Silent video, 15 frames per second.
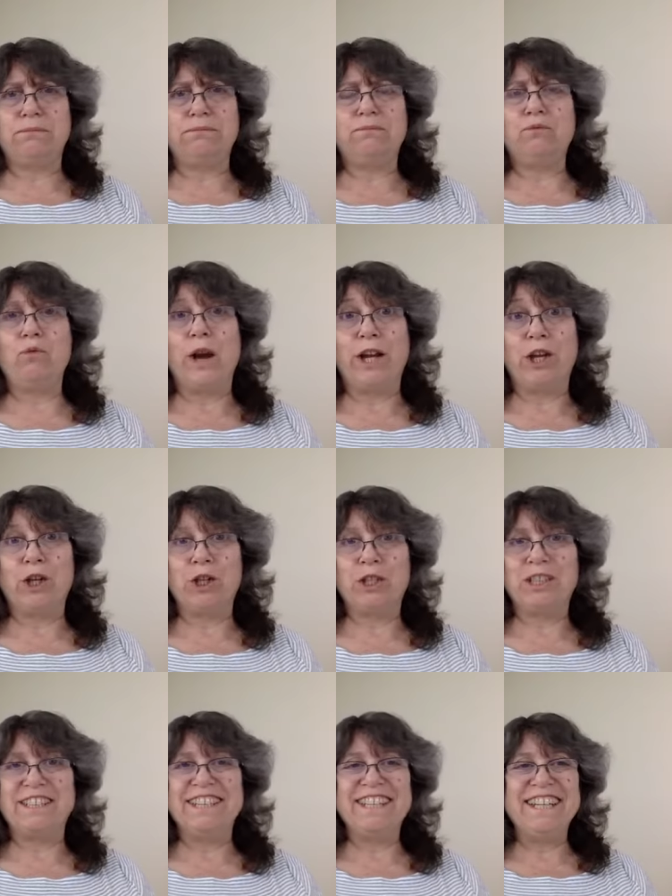
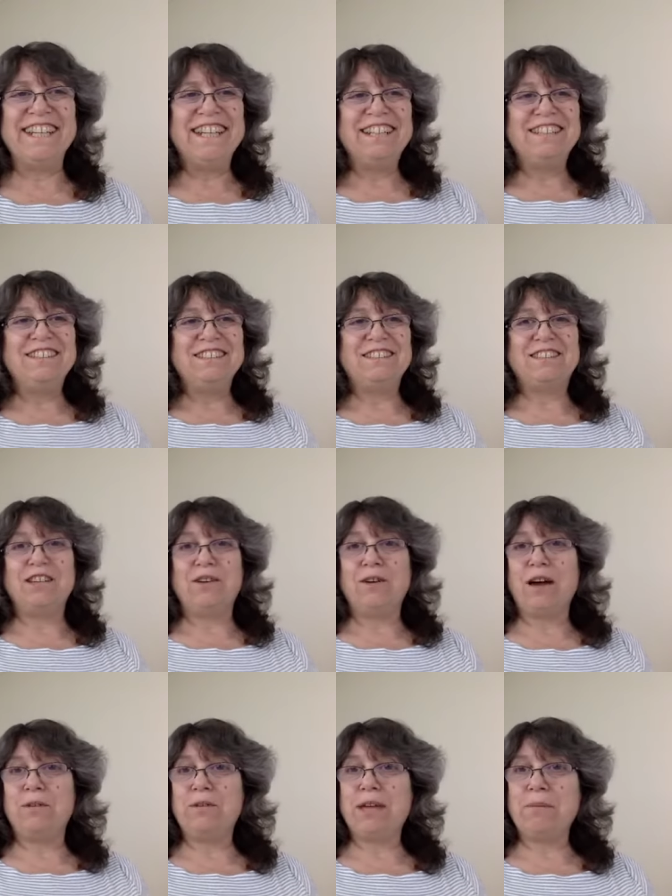regularly. So I
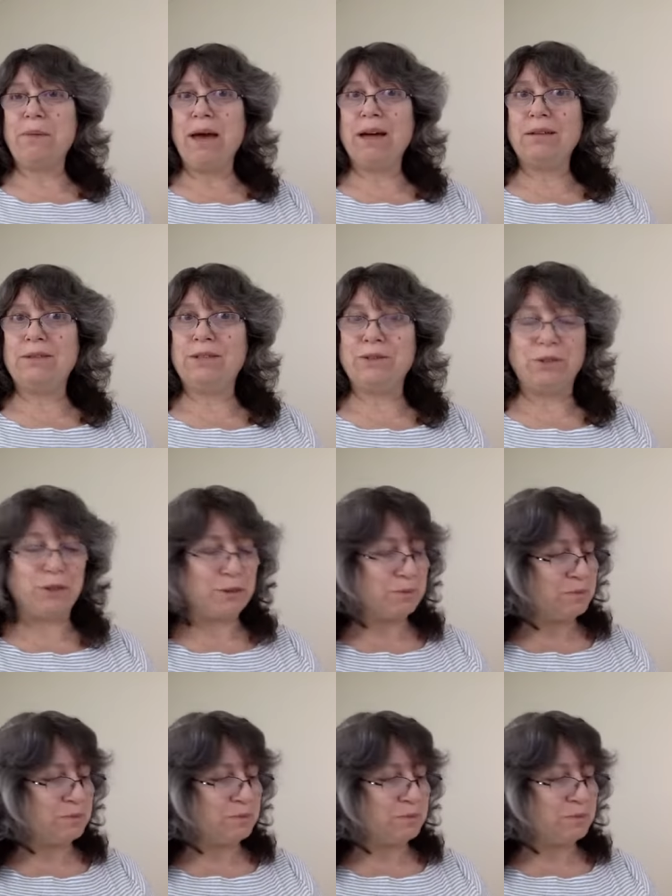will get back to you.